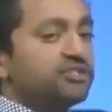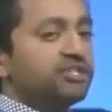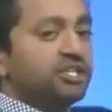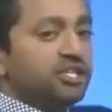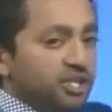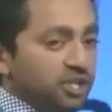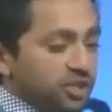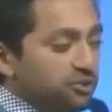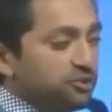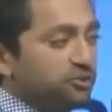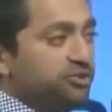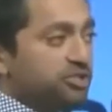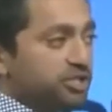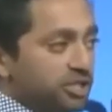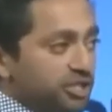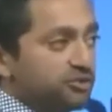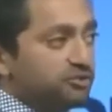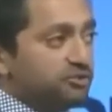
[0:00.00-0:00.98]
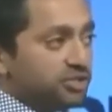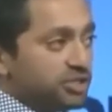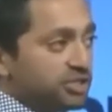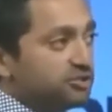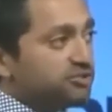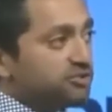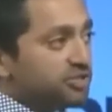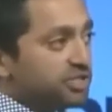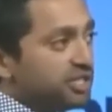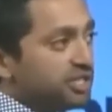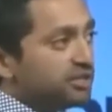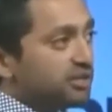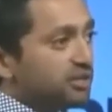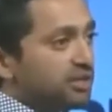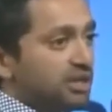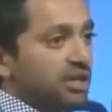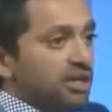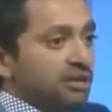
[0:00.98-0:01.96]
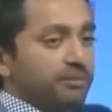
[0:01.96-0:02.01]
It's a huge, huge, huge
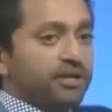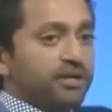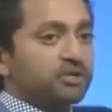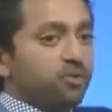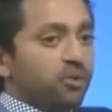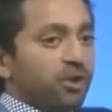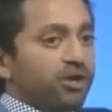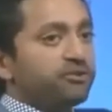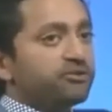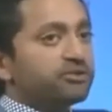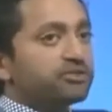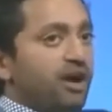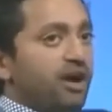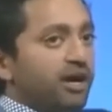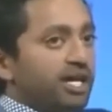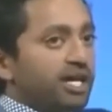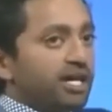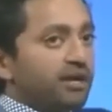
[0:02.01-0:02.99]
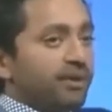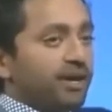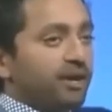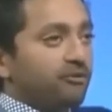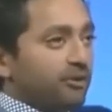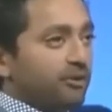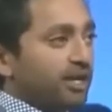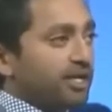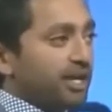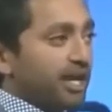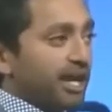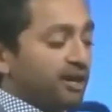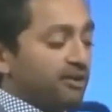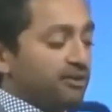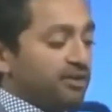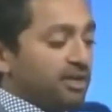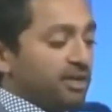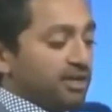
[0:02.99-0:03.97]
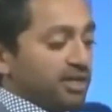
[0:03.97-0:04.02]
deal. Because what you're talking about right
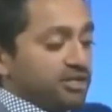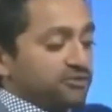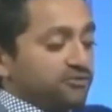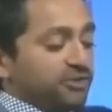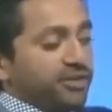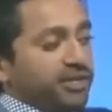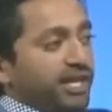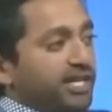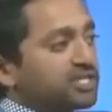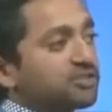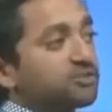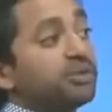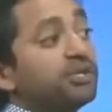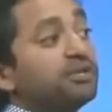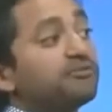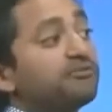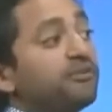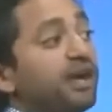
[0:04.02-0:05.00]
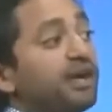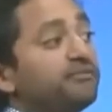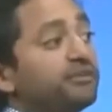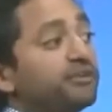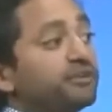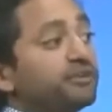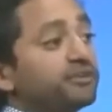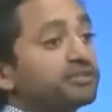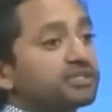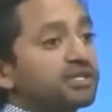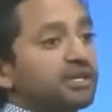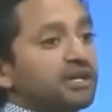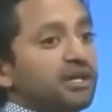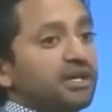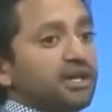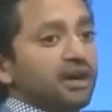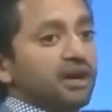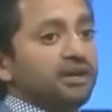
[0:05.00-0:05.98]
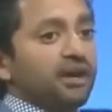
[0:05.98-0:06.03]
now is for the next three to five years,
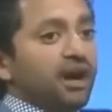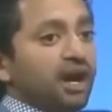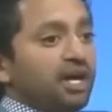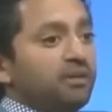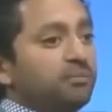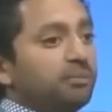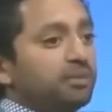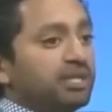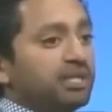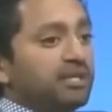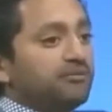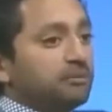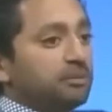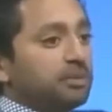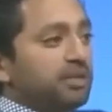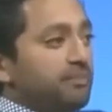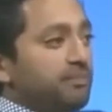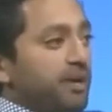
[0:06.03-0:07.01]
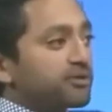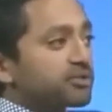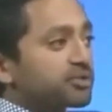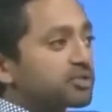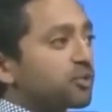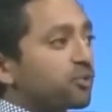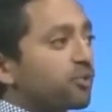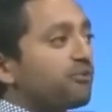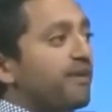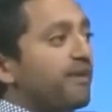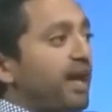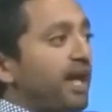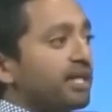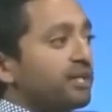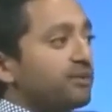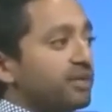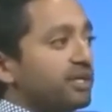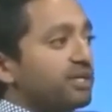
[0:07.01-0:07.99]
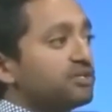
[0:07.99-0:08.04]
an unbelievably better store
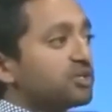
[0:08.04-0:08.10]
value.